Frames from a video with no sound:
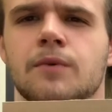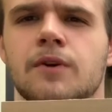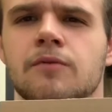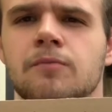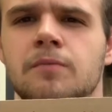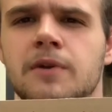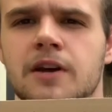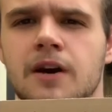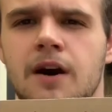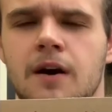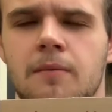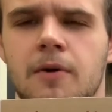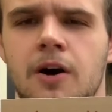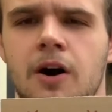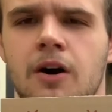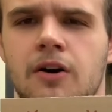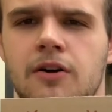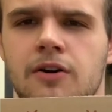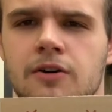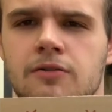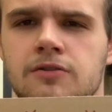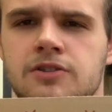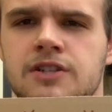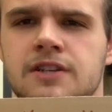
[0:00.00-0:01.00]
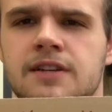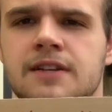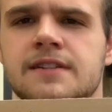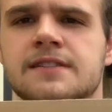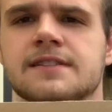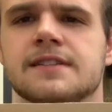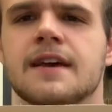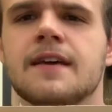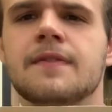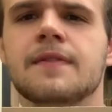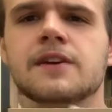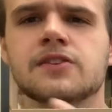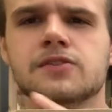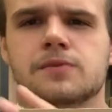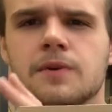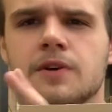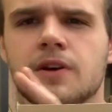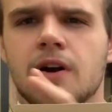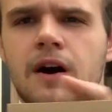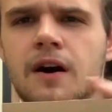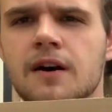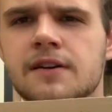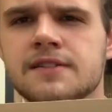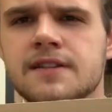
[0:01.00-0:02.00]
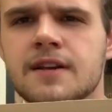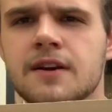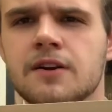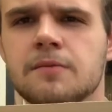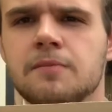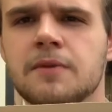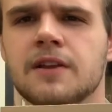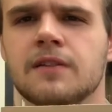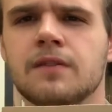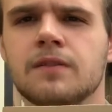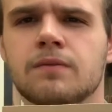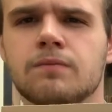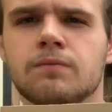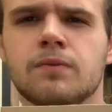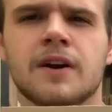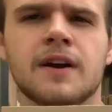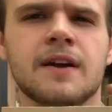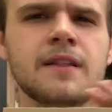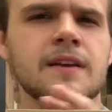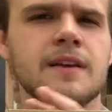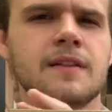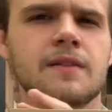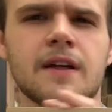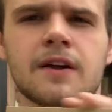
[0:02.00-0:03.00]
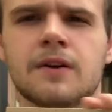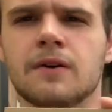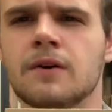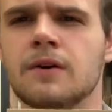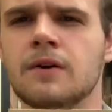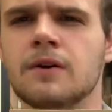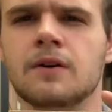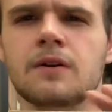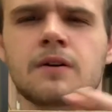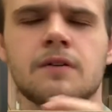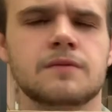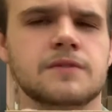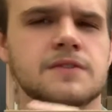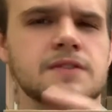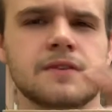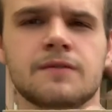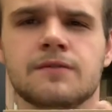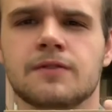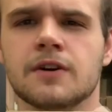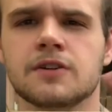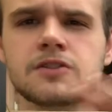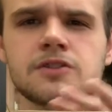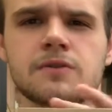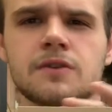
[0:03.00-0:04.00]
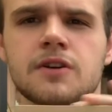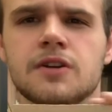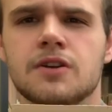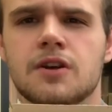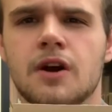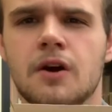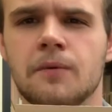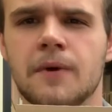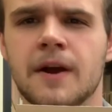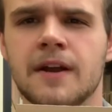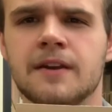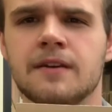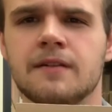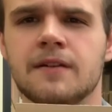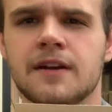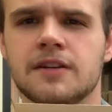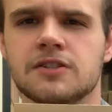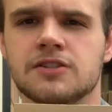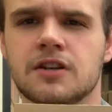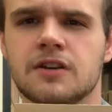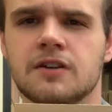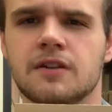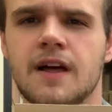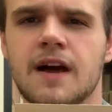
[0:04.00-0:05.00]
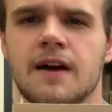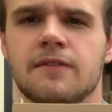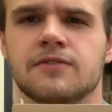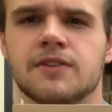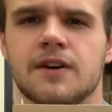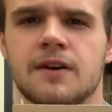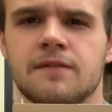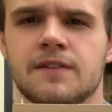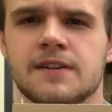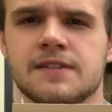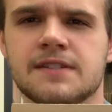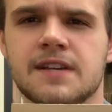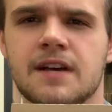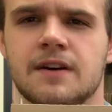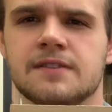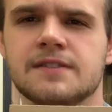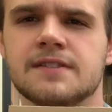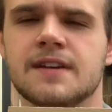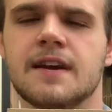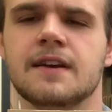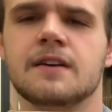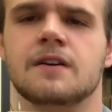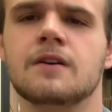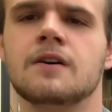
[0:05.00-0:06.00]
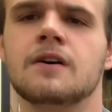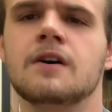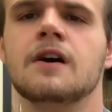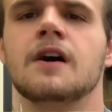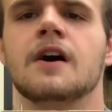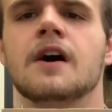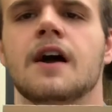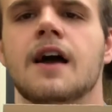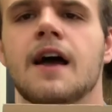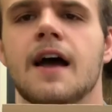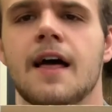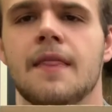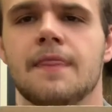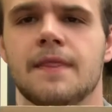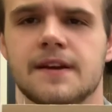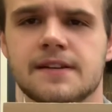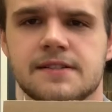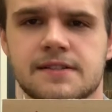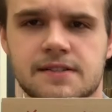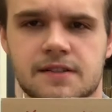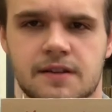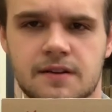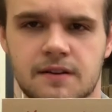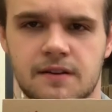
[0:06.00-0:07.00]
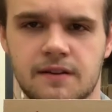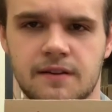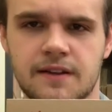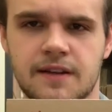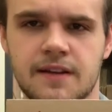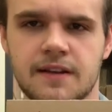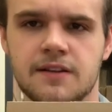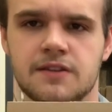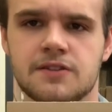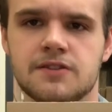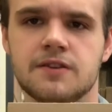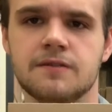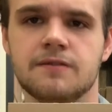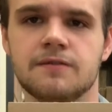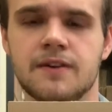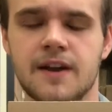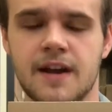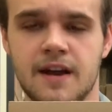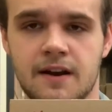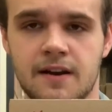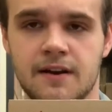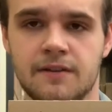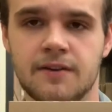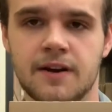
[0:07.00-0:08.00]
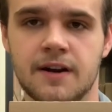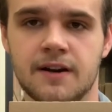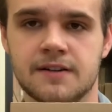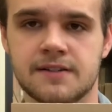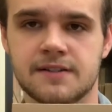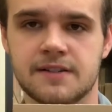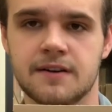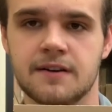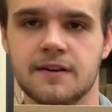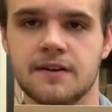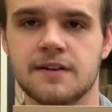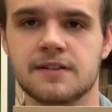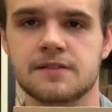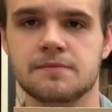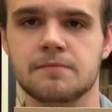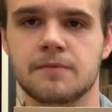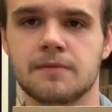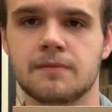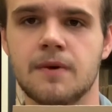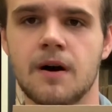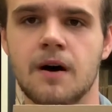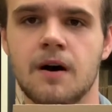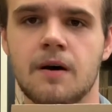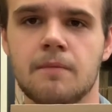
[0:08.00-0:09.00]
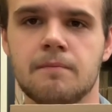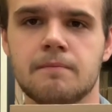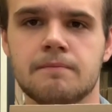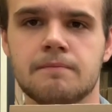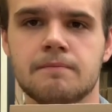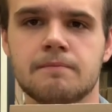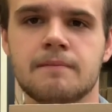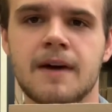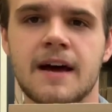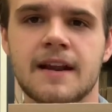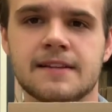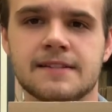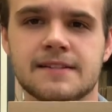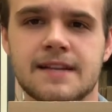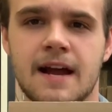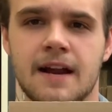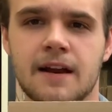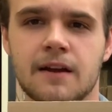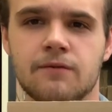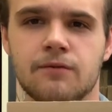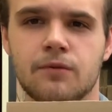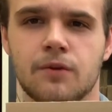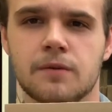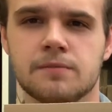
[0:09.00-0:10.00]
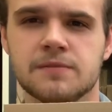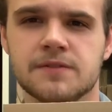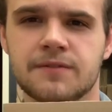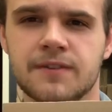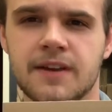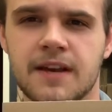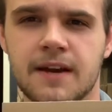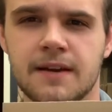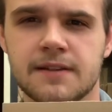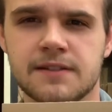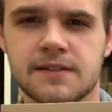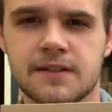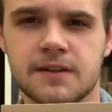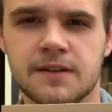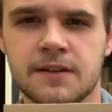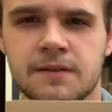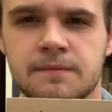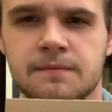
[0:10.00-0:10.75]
become oncogenes, and this would cause there to be really little to virtually no regulation left of the cell cycle, and this could lead to very, very serious metastatic forms of cancer.